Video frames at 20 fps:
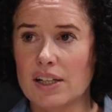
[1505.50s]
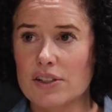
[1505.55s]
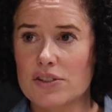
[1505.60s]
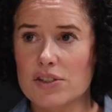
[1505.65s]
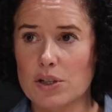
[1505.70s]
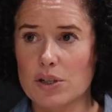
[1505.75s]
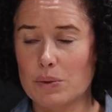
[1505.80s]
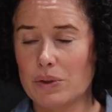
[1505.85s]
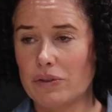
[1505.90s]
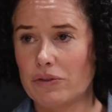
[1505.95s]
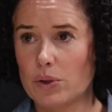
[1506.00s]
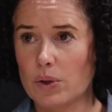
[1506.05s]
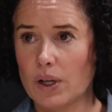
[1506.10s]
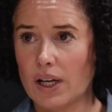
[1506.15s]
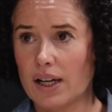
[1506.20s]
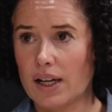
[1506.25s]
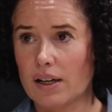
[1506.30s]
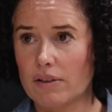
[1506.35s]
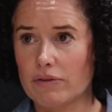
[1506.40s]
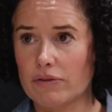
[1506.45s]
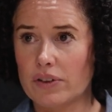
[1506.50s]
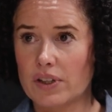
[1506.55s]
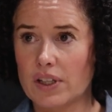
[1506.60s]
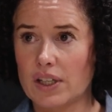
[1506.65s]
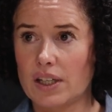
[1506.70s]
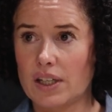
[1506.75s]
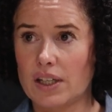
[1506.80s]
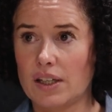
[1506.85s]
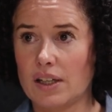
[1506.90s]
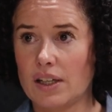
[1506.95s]
So if you have
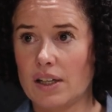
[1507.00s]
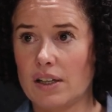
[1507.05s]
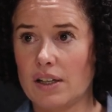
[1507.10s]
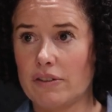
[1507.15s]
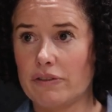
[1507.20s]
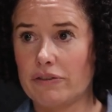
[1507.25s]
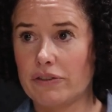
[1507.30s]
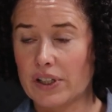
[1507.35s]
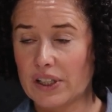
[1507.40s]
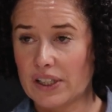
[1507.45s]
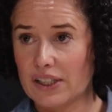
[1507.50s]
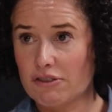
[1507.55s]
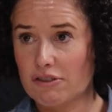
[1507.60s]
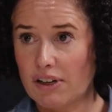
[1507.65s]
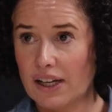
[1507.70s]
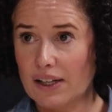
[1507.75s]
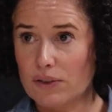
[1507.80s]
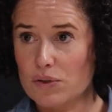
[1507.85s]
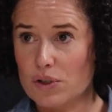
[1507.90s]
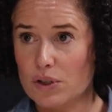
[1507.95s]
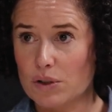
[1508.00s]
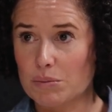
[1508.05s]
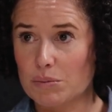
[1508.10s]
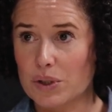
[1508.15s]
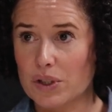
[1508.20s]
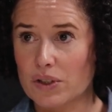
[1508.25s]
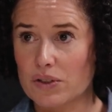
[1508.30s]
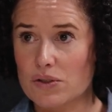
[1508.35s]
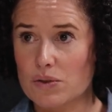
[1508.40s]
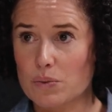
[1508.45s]
the finely ground
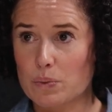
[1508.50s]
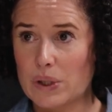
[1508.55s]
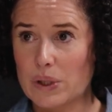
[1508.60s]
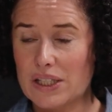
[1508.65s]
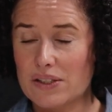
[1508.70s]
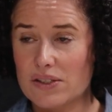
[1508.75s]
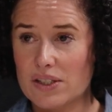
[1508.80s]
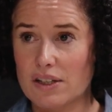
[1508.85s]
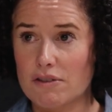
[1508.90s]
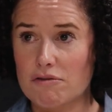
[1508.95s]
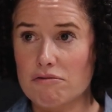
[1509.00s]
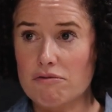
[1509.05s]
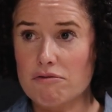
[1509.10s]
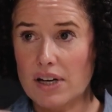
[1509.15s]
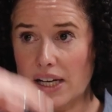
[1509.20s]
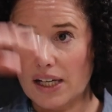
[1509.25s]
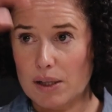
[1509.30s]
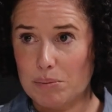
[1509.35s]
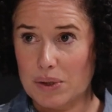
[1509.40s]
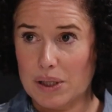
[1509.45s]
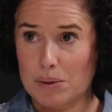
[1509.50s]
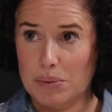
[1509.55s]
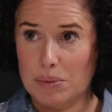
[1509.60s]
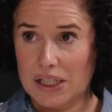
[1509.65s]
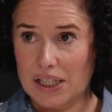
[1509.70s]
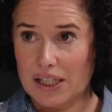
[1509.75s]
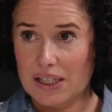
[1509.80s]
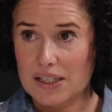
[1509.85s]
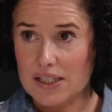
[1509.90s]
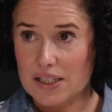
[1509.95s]
almonds, we see a really big
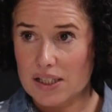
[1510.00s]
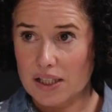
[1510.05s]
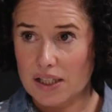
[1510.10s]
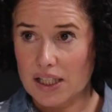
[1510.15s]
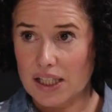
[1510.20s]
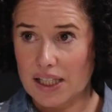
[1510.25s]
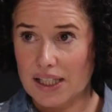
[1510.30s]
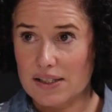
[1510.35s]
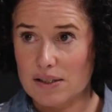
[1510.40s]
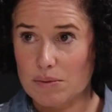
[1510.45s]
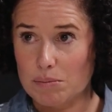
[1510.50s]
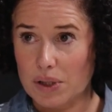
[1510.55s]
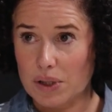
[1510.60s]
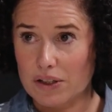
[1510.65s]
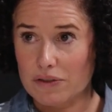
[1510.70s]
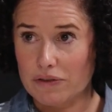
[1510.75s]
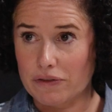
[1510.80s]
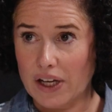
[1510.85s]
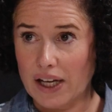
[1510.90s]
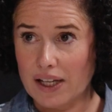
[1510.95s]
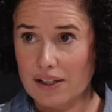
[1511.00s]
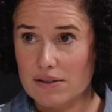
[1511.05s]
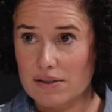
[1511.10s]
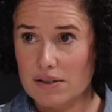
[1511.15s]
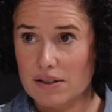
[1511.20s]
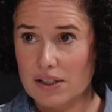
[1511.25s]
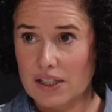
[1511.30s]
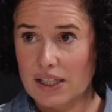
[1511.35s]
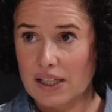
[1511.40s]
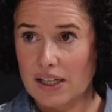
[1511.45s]
peak in circulating blood fat,
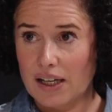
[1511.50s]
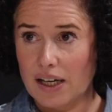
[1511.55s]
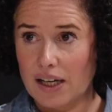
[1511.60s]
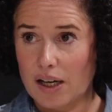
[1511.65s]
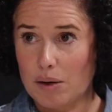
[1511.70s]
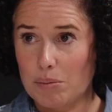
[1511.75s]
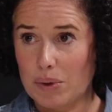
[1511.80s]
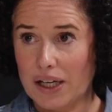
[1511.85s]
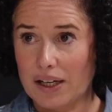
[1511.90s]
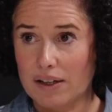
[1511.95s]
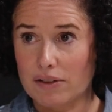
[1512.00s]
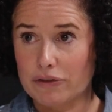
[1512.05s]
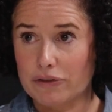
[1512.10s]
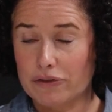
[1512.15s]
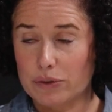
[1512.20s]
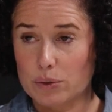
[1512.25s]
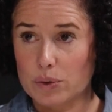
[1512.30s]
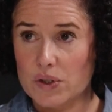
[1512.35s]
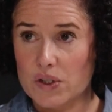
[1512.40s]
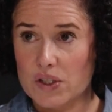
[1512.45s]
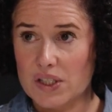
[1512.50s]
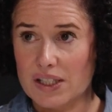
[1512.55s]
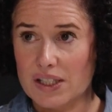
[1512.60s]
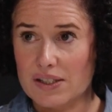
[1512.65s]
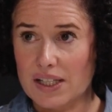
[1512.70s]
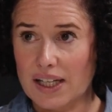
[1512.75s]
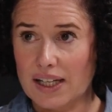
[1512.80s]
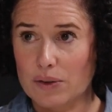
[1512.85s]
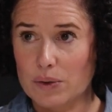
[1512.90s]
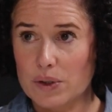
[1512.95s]
about 4 to
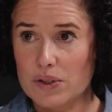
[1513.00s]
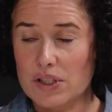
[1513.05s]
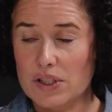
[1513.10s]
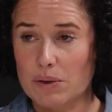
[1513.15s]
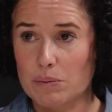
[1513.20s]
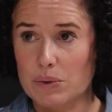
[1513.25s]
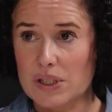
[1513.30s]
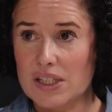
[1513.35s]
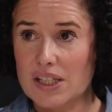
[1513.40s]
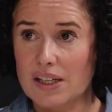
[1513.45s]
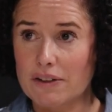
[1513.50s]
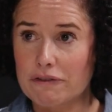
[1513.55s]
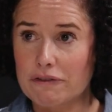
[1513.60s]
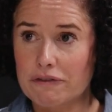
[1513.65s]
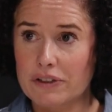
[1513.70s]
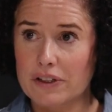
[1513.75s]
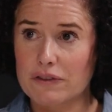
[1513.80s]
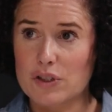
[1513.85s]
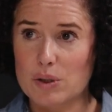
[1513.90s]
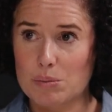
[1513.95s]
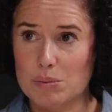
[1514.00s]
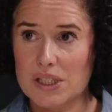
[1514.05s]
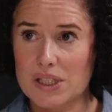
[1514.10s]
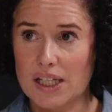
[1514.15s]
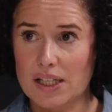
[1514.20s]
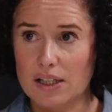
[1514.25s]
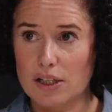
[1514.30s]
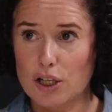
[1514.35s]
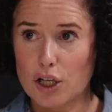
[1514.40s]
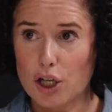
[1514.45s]
6 hours, and we see a
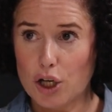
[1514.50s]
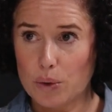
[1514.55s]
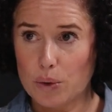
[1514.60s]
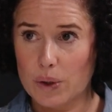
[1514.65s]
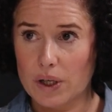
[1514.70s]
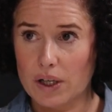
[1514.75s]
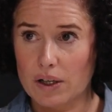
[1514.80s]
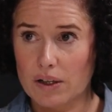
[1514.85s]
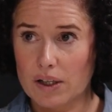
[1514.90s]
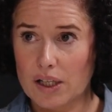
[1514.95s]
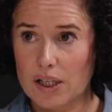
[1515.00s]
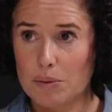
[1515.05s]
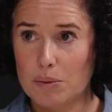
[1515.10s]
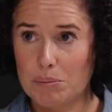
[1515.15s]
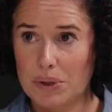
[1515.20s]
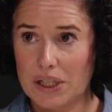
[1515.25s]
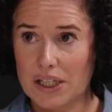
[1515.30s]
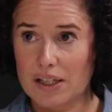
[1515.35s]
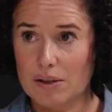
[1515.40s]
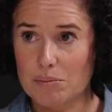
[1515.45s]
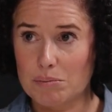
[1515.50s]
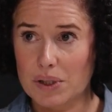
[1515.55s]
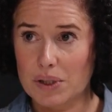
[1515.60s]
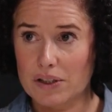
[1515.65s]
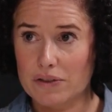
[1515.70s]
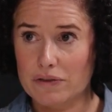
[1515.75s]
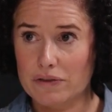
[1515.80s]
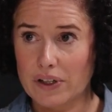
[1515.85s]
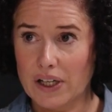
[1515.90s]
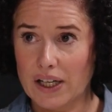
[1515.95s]
50% lower peak in
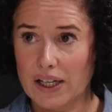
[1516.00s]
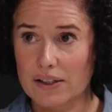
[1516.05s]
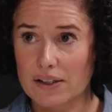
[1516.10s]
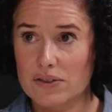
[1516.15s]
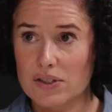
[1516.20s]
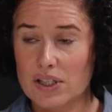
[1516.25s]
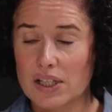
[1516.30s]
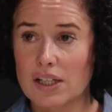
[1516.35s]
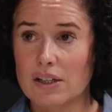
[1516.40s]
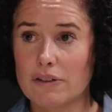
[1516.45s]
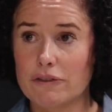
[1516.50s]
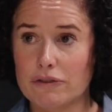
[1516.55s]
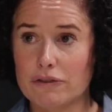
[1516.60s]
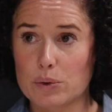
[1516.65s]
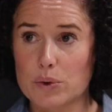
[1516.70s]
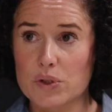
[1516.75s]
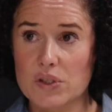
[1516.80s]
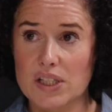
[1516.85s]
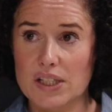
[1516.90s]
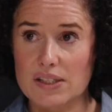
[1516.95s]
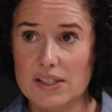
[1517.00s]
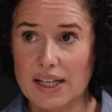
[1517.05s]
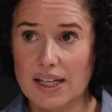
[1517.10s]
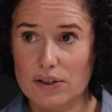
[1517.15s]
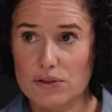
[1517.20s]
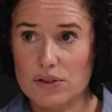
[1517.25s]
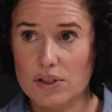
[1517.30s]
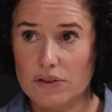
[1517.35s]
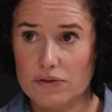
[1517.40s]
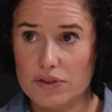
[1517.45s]
blood fat 4 to 6
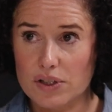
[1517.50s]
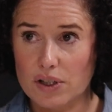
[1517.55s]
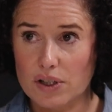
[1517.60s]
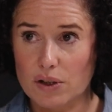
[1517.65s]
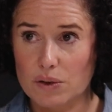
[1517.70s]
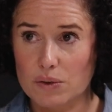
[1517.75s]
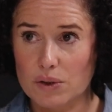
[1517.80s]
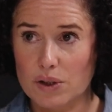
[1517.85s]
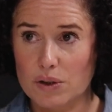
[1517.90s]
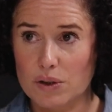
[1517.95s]
hours after the whole